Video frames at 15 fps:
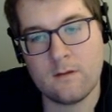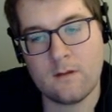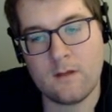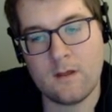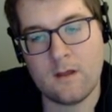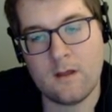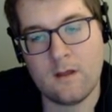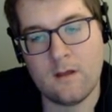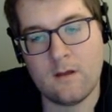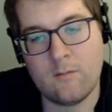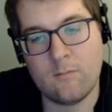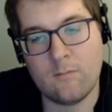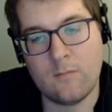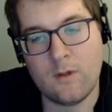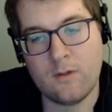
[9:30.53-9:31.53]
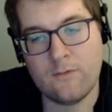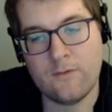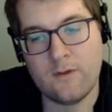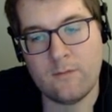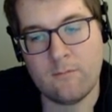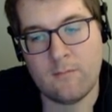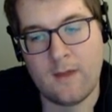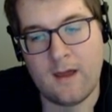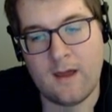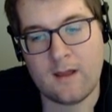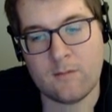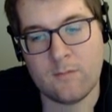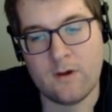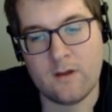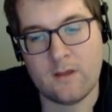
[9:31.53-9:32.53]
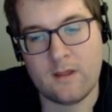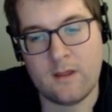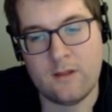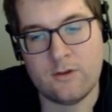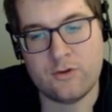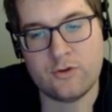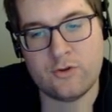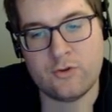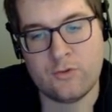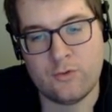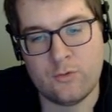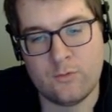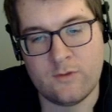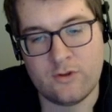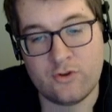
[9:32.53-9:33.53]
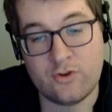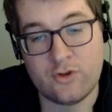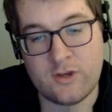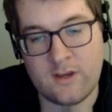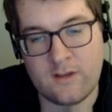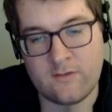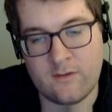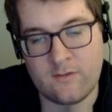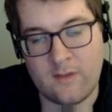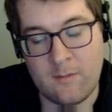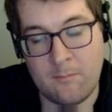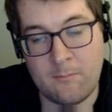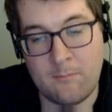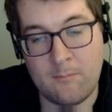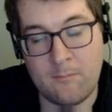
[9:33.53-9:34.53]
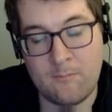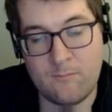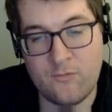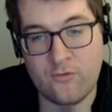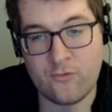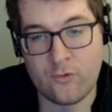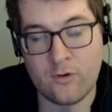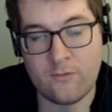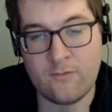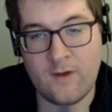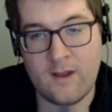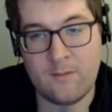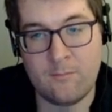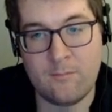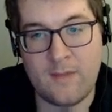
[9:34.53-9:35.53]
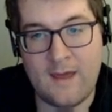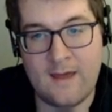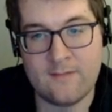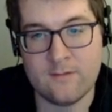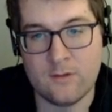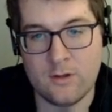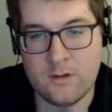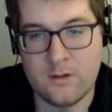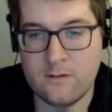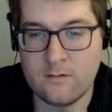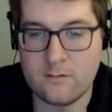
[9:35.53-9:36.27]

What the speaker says: Malted Magma into the cheese is a certified bad look.